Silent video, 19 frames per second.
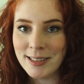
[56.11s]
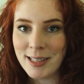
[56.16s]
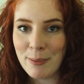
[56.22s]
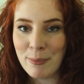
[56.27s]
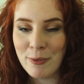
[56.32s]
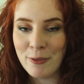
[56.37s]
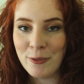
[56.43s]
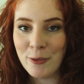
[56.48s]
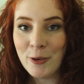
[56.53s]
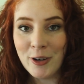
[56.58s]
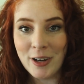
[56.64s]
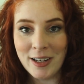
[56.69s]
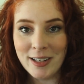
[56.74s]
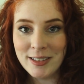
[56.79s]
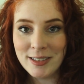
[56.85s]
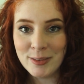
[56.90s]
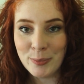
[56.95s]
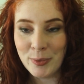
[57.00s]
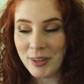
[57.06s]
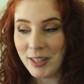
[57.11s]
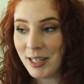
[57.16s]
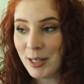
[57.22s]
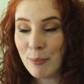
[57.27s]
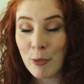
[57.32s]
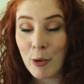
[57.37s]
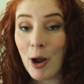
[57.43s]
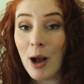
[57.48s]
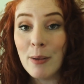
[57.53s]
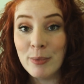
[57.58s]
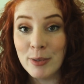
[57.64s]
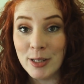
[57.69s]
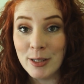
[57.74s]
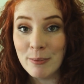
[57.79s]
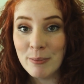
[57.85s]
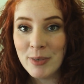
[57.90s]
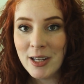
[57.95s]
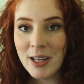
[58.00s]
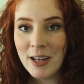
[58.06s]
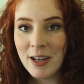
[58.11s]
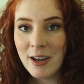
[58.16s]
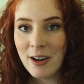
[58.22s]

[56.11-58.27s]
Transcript: that before us, with any problem,